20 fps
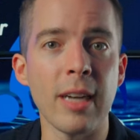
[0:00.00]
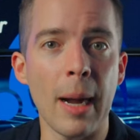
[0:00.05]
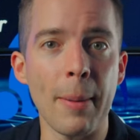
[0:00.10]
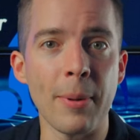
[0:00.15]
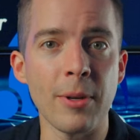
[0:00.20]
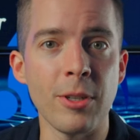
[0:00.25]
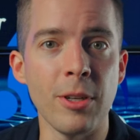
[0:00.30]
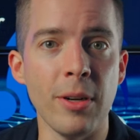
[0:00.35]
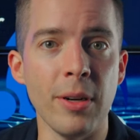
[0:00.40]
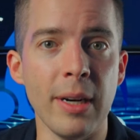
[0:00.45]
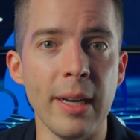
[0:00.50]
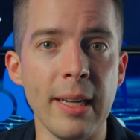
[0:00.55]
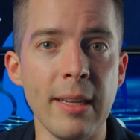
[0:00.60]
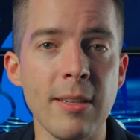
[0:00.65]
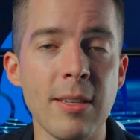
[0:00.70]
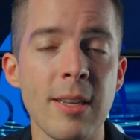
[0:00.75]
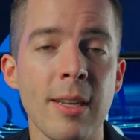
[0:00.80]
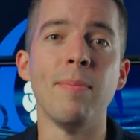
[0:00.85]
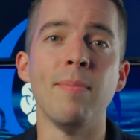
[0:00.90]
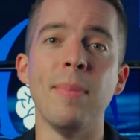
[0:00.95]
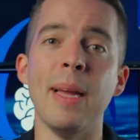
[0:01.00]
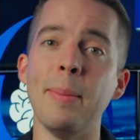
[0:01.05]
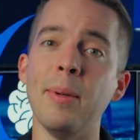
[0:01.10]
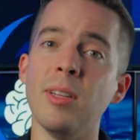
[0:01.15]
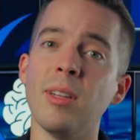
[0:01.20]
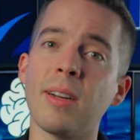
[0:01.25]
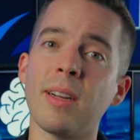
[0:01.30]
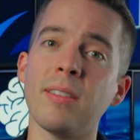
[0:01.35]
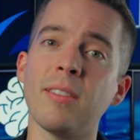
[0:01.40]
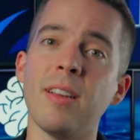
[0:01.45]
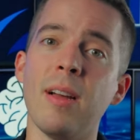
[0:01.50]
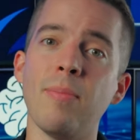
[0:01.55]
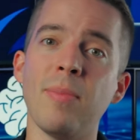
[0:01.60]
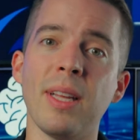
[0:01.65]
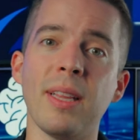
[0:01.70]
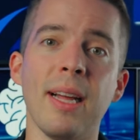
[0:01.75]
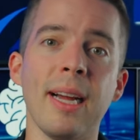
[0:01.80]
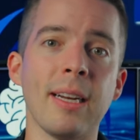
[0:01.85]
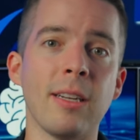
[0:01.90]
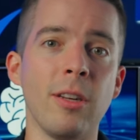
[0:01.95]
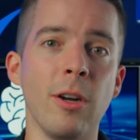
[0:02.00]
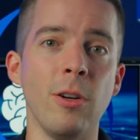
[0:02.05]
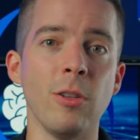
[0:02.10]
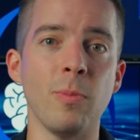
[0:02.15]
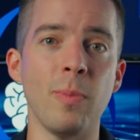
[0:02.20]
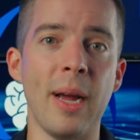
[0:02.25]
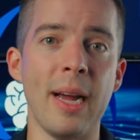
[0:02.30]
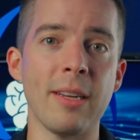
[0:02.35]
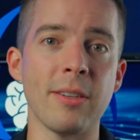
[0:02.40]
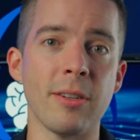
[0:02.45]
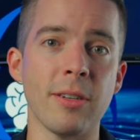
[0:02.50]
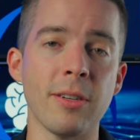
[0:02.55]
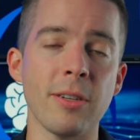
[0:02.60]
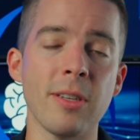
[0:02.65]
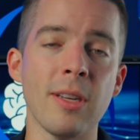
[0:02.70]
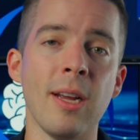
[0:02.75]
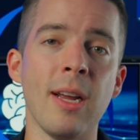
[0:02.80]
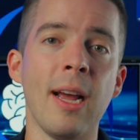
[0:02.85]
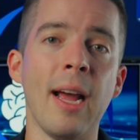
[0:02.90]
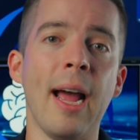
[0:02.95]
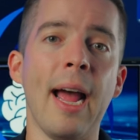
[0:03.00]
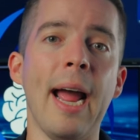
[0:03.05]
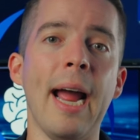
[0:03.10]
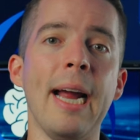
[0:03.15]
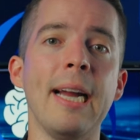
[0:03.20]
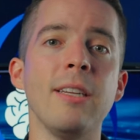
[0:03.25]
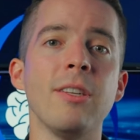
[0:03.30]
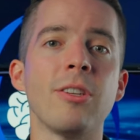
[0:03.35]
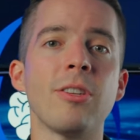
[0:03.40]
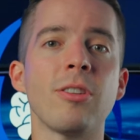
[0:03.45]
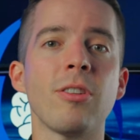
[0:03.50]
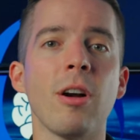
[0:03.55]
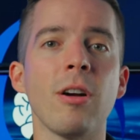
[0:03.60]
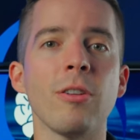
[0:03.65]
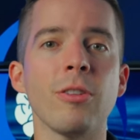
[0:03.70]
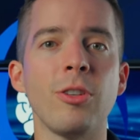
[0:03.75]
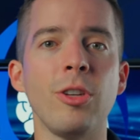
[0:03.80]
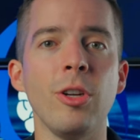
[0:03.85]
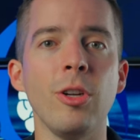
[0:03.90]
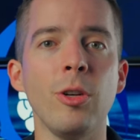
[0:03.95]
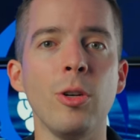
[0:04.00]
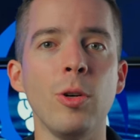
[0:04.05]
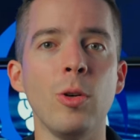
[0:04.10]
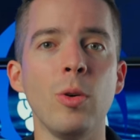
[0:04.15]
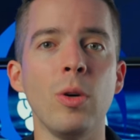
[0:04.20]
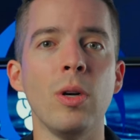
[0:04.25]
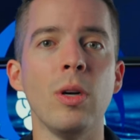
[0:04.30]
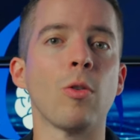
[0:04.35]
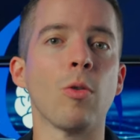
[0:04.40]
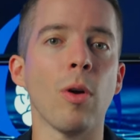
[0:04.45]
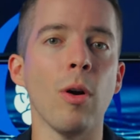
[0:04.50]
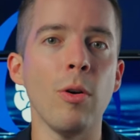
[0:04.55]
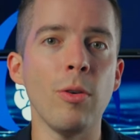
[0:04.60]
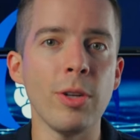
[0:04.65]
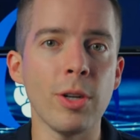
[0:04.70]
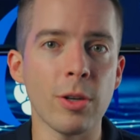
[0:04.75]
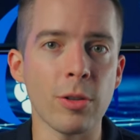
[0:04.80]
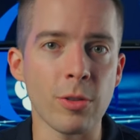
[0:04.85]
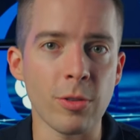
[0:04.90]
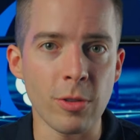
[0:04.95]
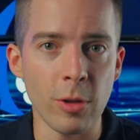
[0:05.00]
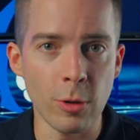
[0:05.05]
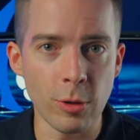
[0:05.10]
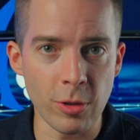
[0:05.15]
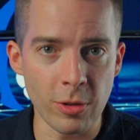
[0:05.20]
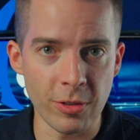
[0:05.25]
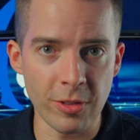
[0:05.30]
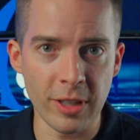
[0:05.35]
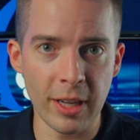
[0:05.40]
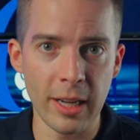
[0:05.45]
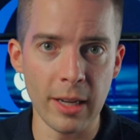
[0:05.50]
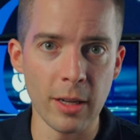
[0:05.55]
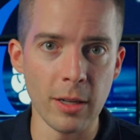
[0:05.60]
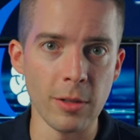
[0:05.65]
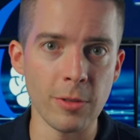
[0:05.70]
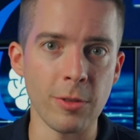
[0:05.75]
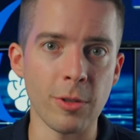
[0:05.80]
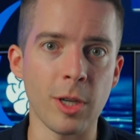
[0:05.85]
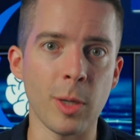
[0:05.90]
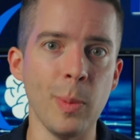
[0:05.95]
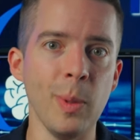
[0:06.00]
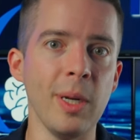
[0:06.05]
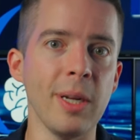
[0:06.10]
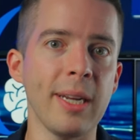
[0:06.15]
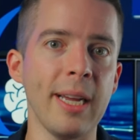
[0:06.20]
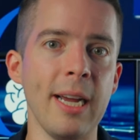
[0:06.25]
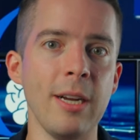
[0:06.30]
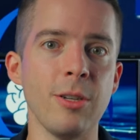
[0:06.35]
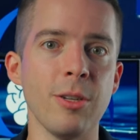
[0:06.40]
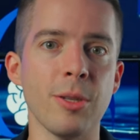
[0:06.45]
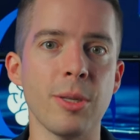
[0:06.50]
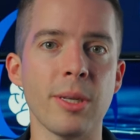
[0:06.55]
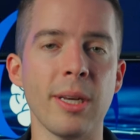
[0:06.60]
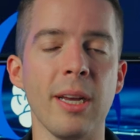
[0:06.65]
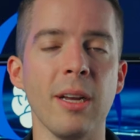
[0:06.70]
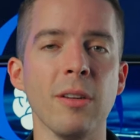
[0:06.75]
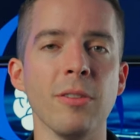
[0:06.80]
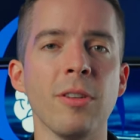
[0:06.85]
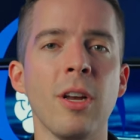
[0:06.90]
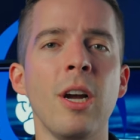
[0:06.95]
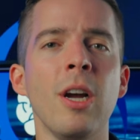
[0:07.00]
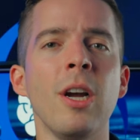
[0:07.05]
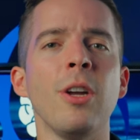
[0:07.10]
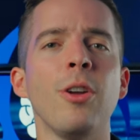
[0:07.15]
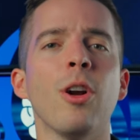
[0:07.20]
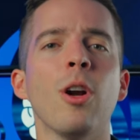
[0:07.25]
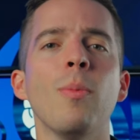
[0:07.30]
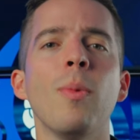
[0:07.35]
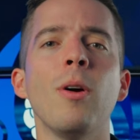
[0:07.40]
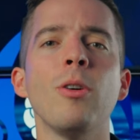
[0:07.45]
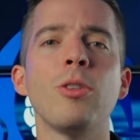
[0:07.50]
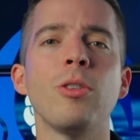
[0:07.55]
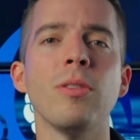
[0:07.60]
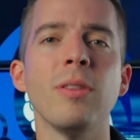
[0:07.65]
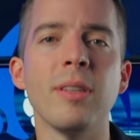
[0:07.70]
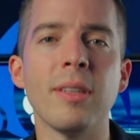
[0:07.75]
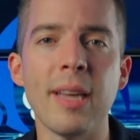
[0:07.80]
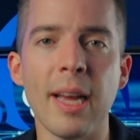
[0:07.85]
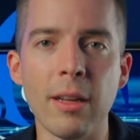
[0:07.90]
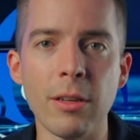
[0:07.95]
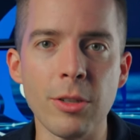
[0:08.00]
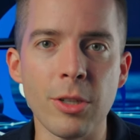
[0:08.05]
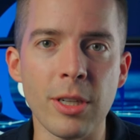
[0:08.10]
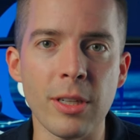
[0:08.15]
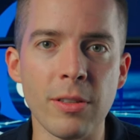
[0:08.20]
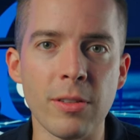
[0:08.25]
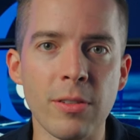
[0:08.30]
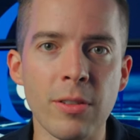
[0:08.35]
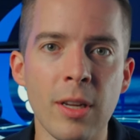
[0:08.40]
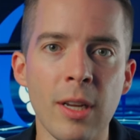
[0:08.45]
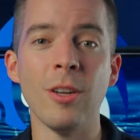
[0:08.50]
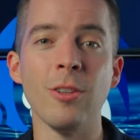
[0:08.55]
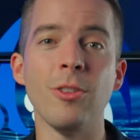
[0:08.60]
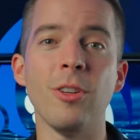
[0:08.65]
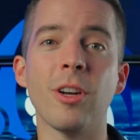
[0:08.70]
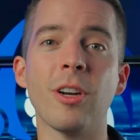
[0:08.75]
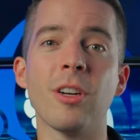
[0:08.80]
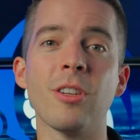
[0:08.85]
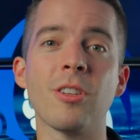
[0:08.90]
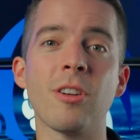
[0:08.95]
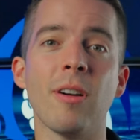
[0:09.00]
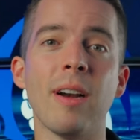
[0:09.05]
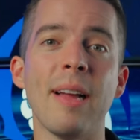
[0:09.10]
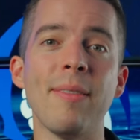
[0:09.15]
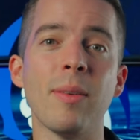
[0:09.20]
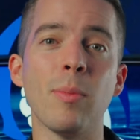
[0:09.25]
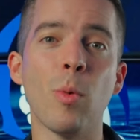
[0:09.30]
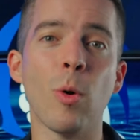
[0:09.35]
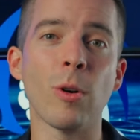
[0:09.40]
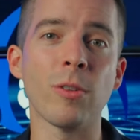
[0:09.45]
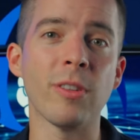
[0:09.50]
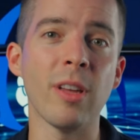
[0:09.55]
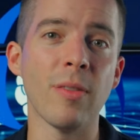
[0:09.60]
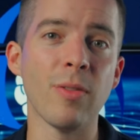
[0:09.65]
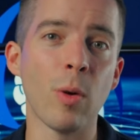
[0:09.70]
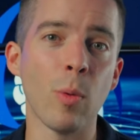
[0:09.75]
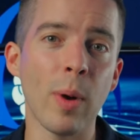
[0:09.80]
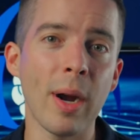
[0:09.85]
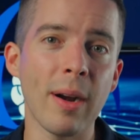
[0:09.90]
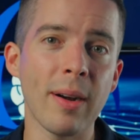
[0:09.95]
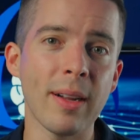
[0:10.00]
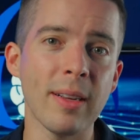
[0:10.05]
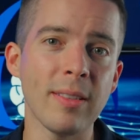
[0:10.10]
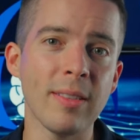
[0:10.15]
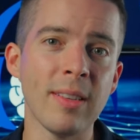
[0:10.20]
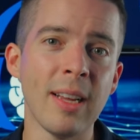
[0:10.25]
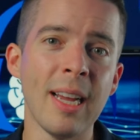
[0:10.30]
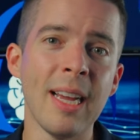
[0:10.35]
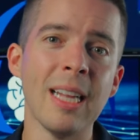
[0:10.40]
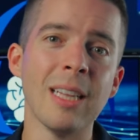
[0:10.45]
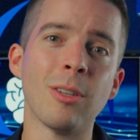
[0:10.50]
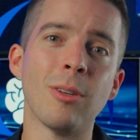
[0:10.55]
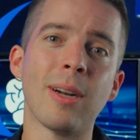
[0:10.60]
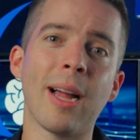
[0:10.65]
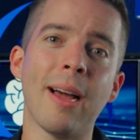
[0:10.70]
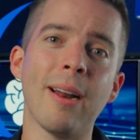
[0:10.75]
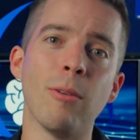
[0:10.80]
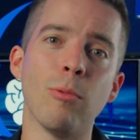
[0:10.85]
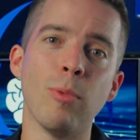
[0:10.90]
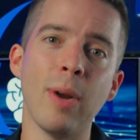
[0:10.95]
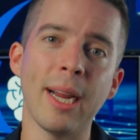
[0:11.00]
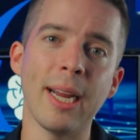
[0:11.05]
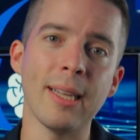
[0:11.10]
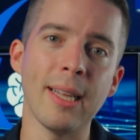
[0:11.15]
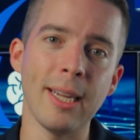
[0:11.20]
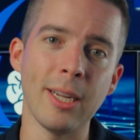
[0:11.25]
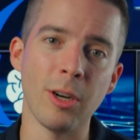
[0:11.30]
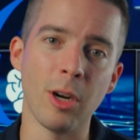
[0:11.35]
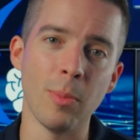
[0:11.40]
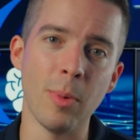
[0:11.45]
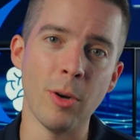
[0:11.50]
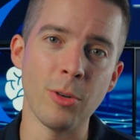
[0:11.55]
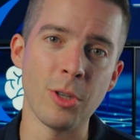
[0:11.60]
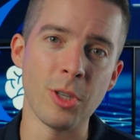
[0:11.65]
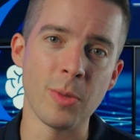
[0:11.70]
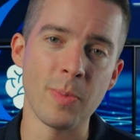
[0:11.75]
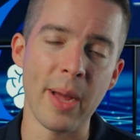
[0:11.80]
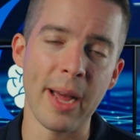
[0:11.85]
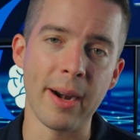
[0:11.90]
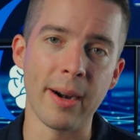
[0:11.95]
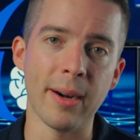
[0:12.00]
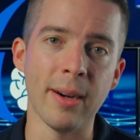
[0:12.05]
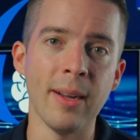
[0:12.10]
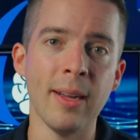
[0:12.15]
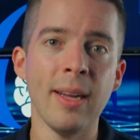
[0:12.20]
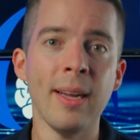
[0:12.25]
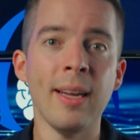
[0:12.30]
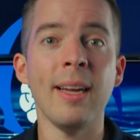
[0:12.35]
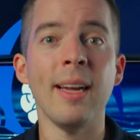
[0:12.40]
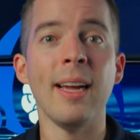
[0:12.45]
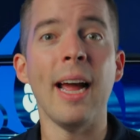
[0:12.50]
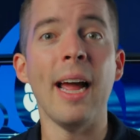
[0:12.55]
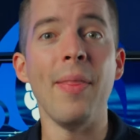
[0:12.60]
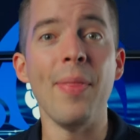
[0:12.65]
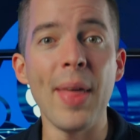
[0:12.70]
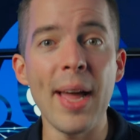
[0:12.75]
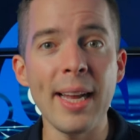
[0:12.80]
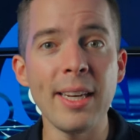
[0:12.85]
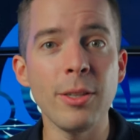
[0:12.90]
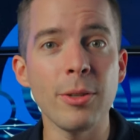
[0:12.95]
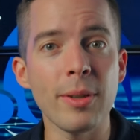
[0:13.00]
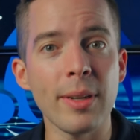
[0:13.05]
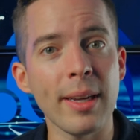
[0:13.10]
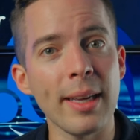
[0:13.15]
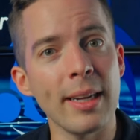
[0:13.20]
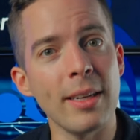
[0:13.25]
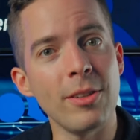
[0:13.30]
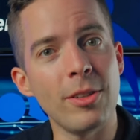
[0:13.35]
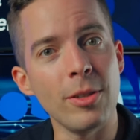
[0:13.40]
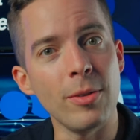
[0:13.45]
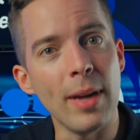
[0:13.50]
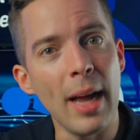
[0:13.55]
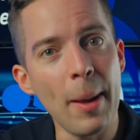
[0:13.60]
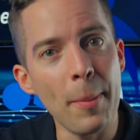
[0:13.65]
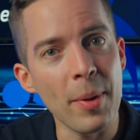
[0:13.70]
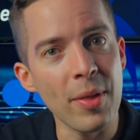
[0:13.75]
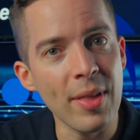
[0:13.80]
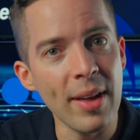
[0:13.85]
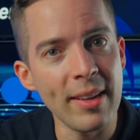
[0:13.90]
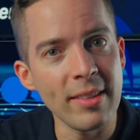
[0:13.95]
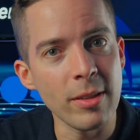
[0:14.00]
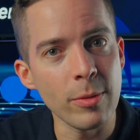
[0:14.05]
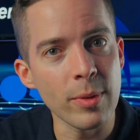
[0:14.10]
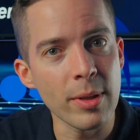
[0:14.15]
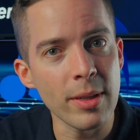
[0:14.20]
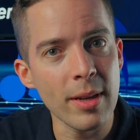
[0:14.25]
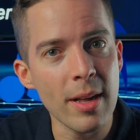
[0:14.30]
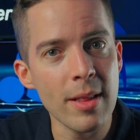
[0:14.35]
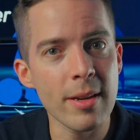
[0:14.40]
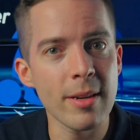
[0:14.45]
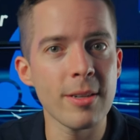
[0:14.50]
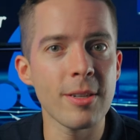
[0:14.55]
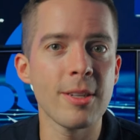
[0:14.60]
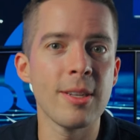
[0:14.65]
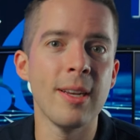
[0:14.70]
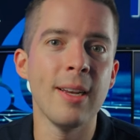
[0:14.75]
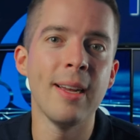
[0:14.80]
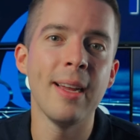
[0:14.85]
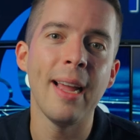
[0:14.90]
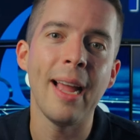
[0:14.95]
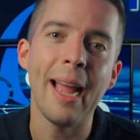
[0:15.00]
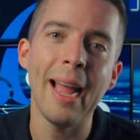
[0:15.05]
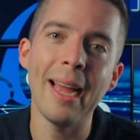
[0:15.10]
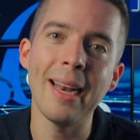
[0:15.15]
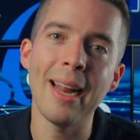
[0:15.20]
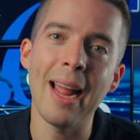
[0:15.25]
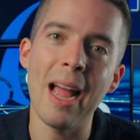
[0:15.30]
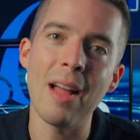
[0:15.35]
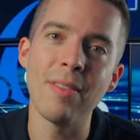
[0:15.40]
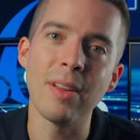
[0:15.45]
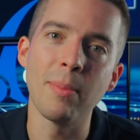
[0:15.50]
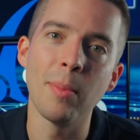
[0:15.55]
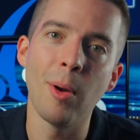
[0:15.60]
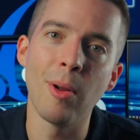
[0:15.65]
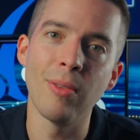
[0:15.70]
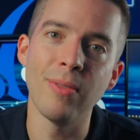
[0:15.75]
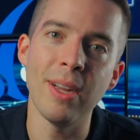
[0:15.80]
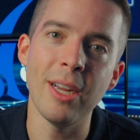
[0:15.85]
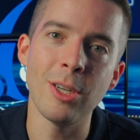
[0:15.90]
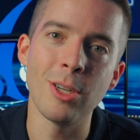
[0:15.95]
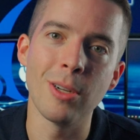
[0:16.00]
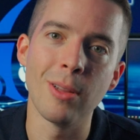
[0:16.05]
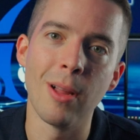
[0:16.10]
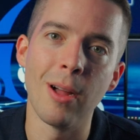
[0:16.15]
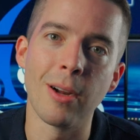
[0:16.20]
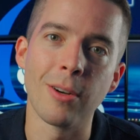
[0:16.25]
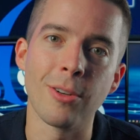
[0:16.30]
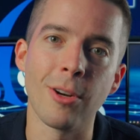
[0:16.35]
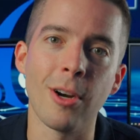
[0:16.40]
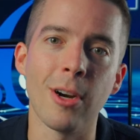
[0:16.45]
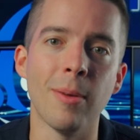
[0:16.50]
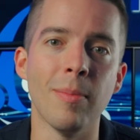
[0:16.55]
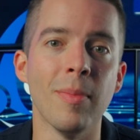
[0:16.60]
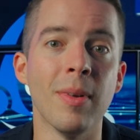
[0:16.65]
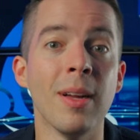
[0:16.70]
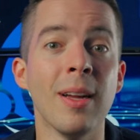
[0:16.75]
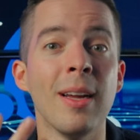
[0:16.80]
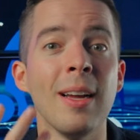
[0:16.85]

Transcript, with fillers: opportunities. Maybe look at something like Toastmasters and start to grow your social skills, your communication skills, your emotional intelligence. So you're going to start having more self-awareness, learning how to regulate your emotions better. And then you can get into empathizing with others and having motivation long-term.